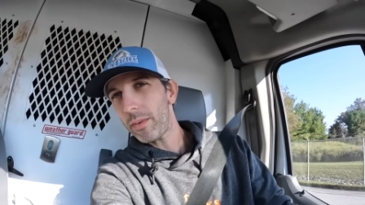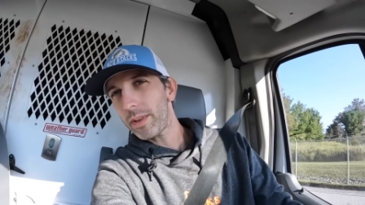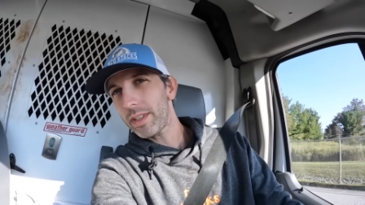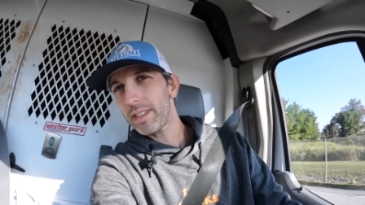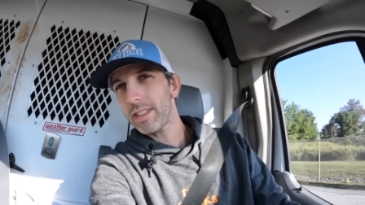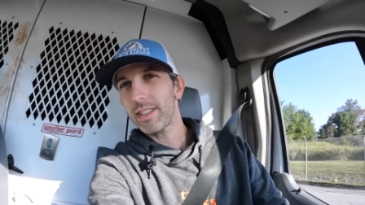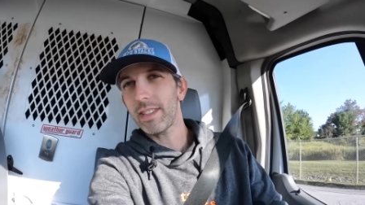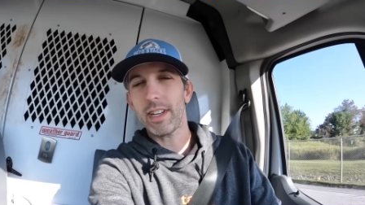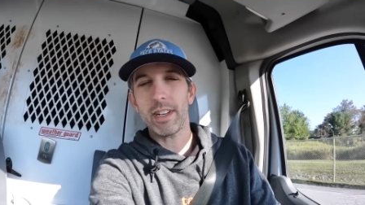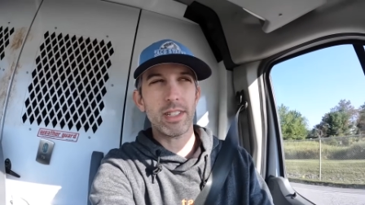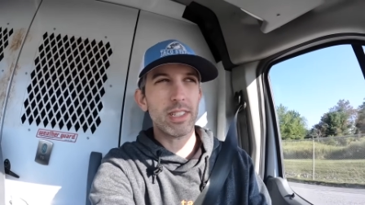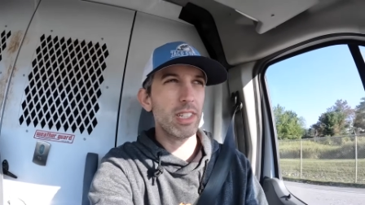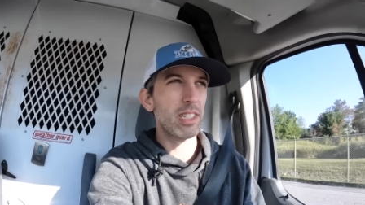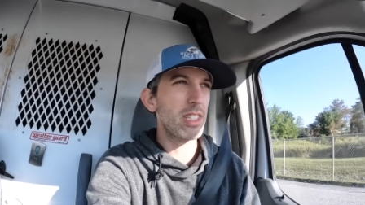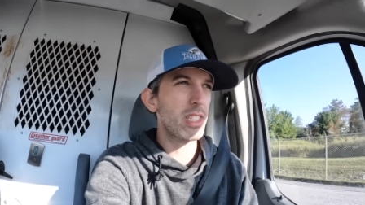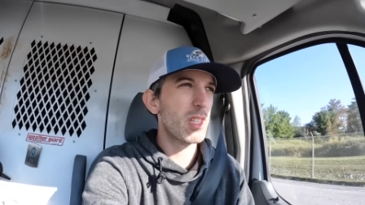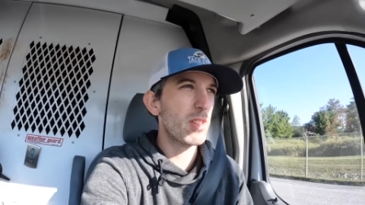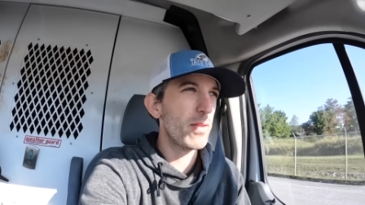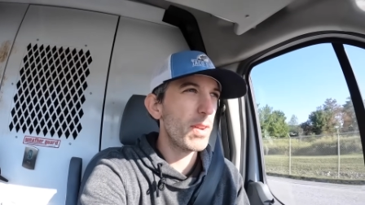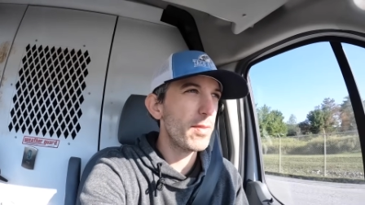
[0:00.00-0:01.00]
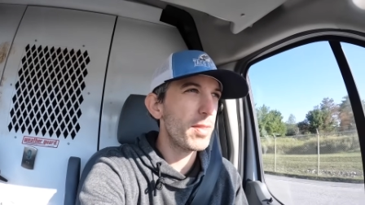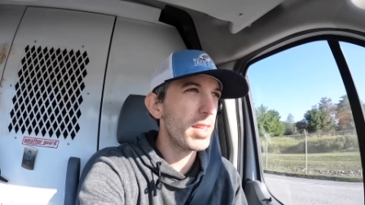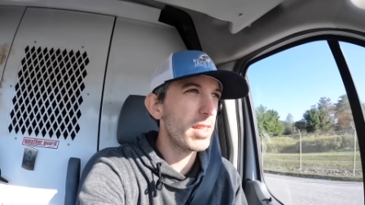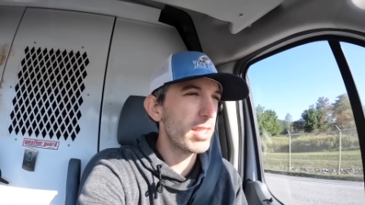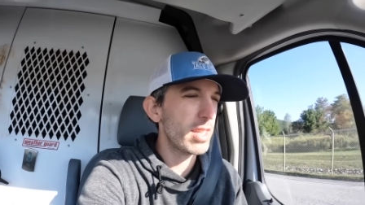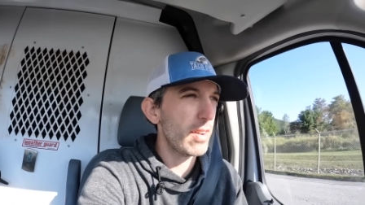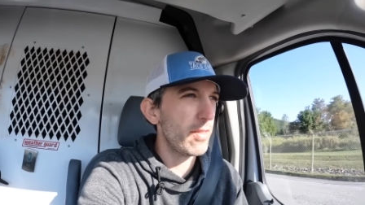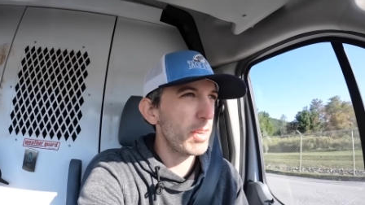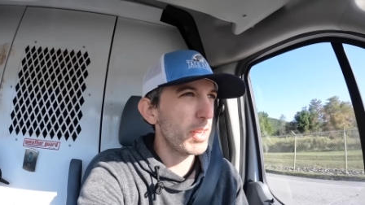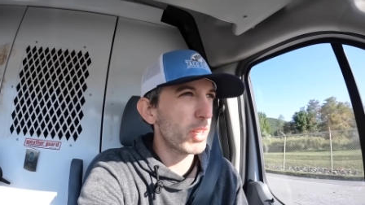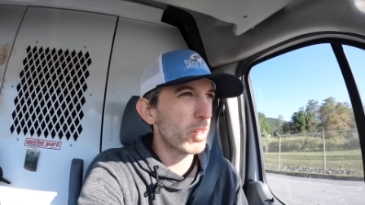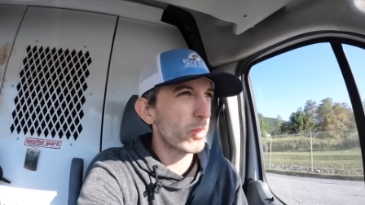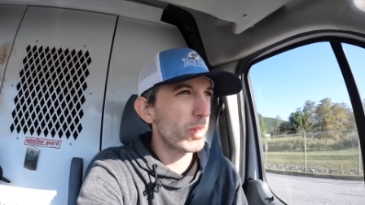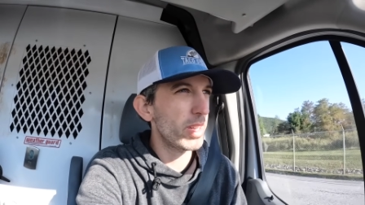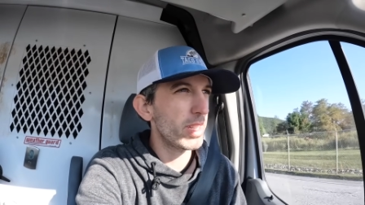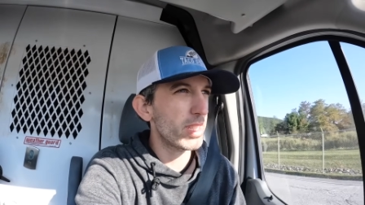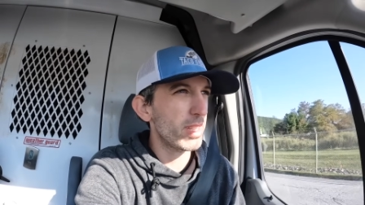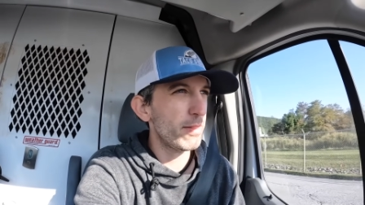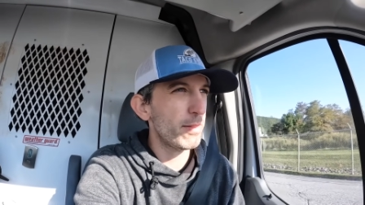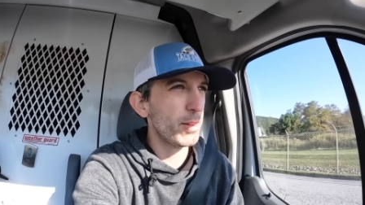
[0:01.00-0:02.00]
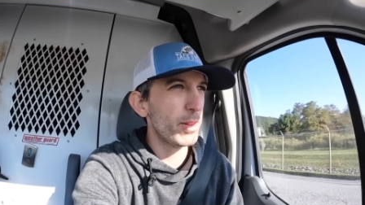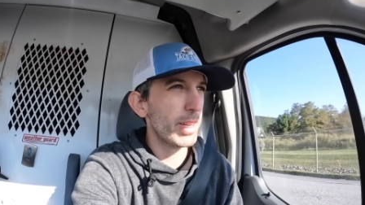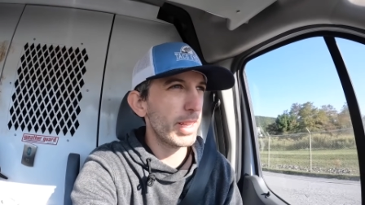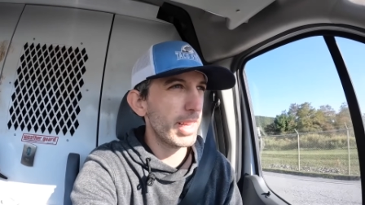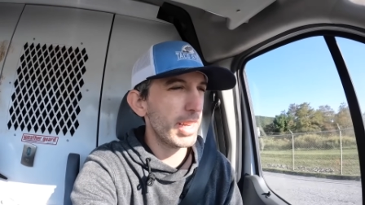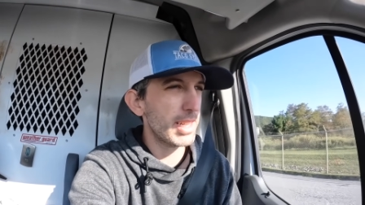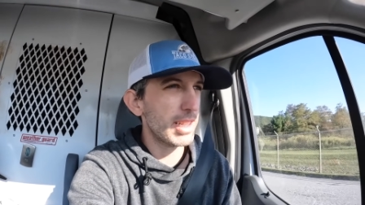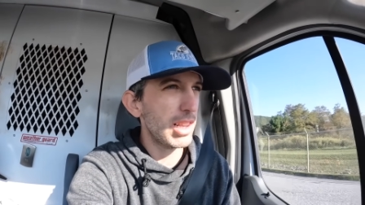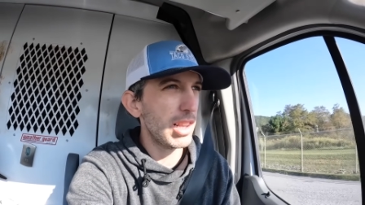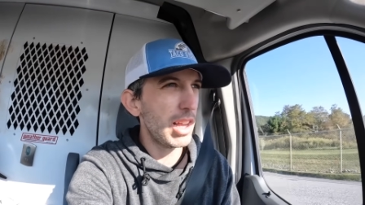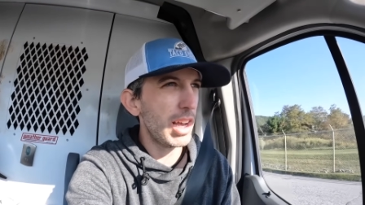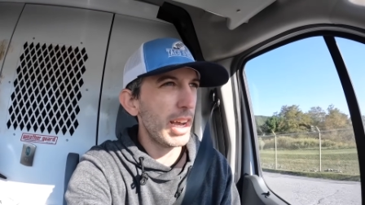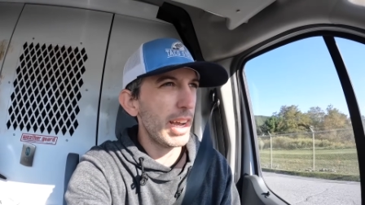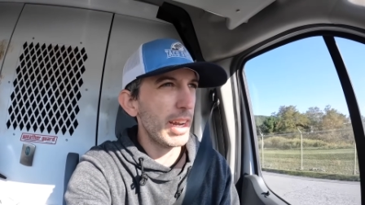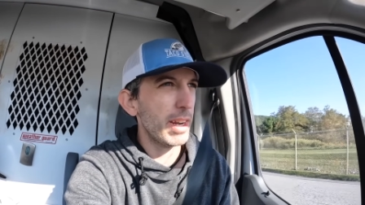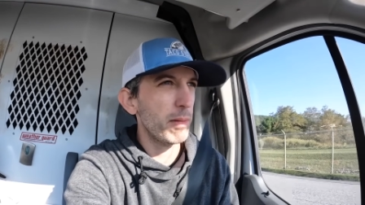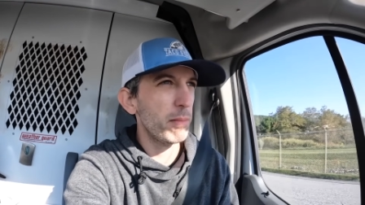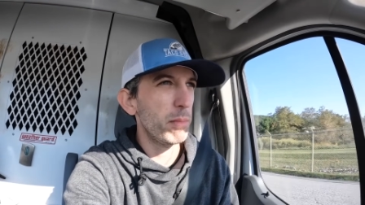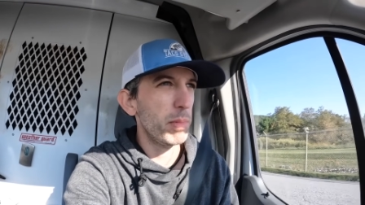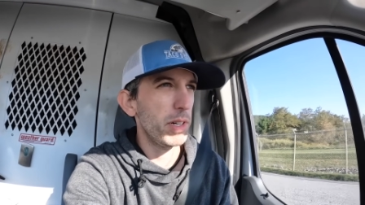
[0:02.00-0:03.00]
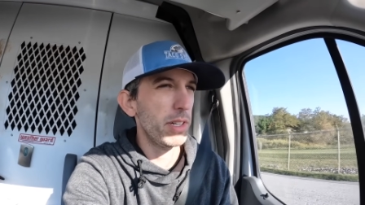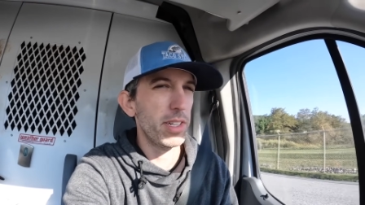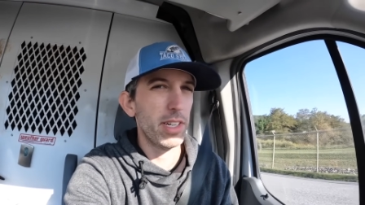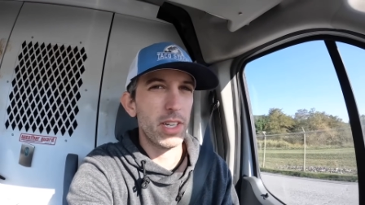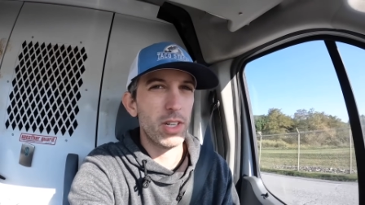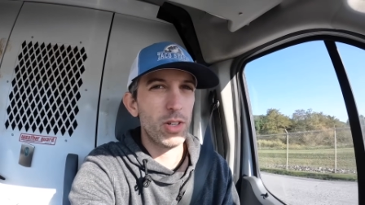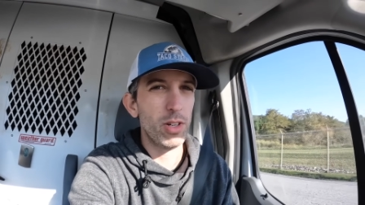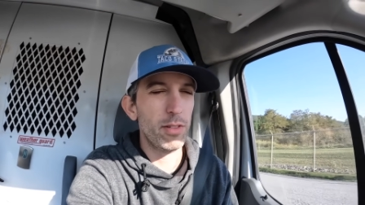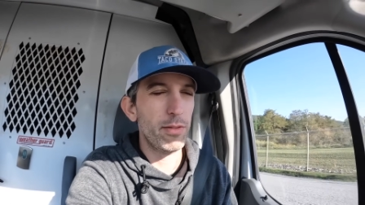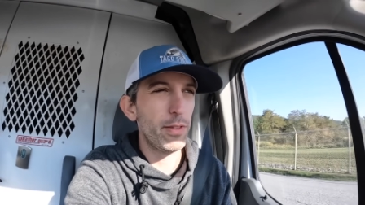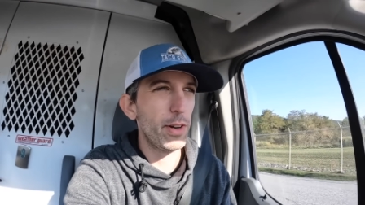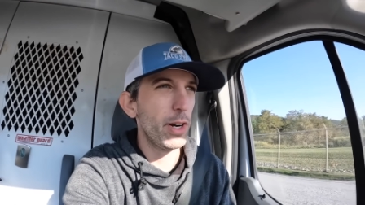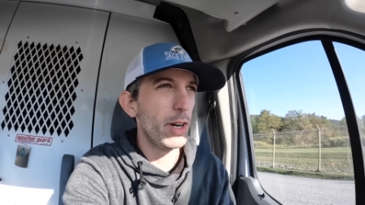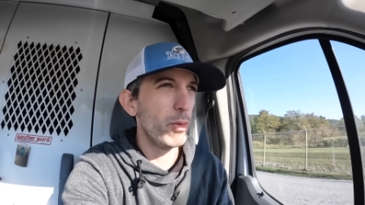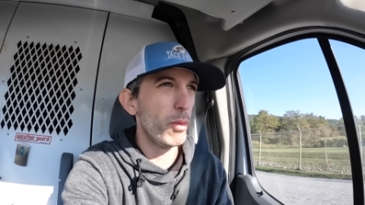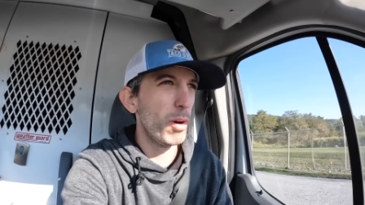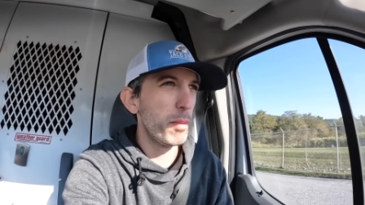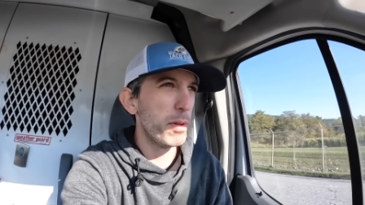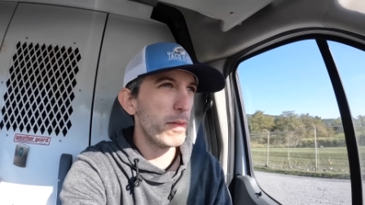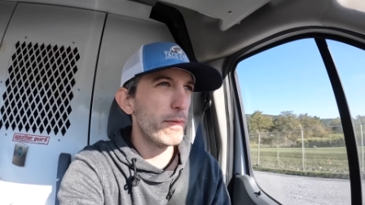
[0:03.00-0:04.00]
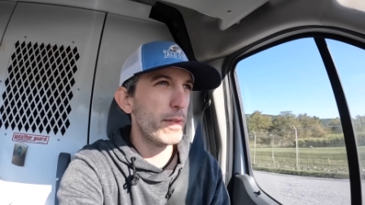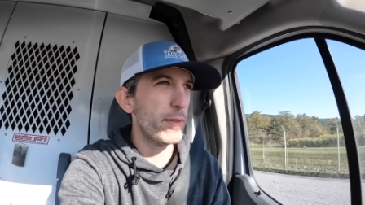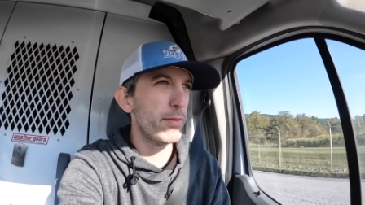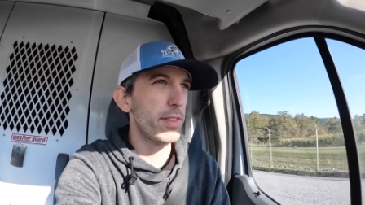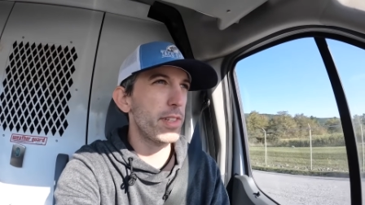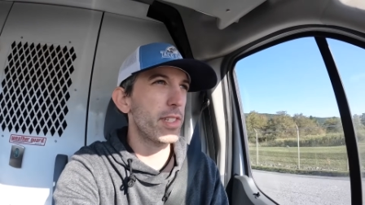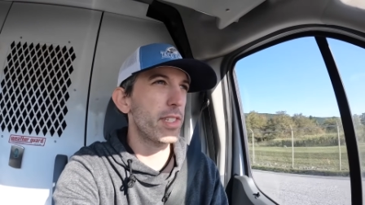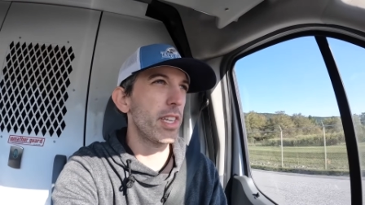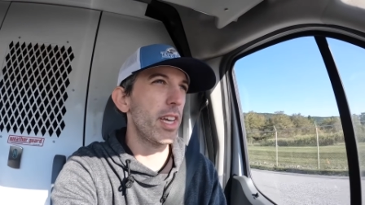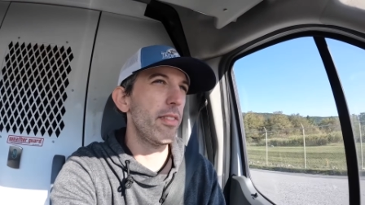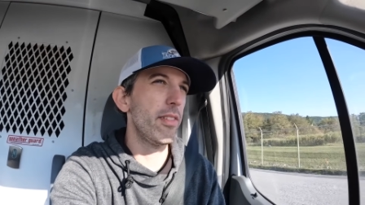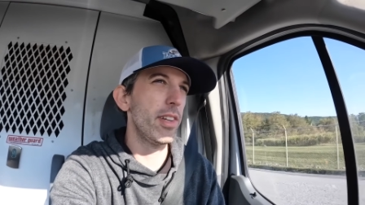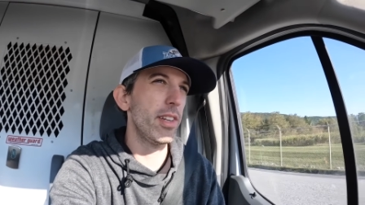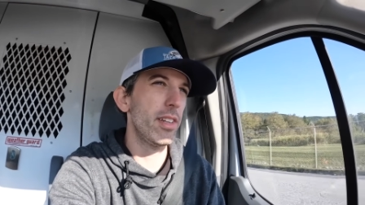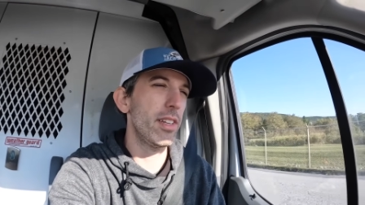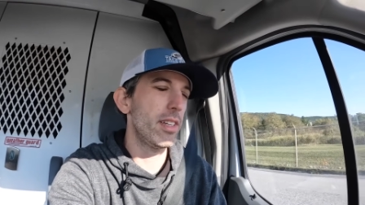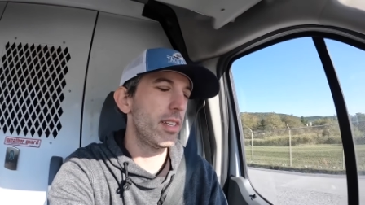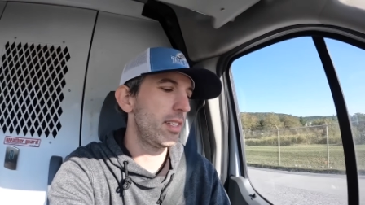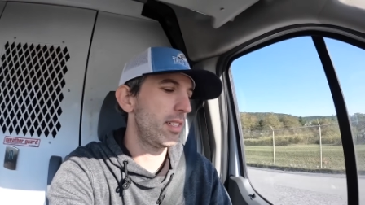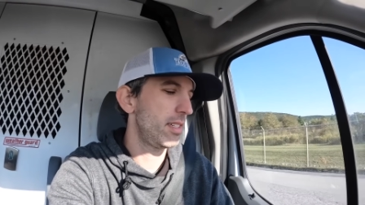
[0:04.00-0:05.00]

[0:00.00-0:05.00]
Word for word: What's it say? It says it's 57 degrees. I feel like that's lying, but it could very well be 57.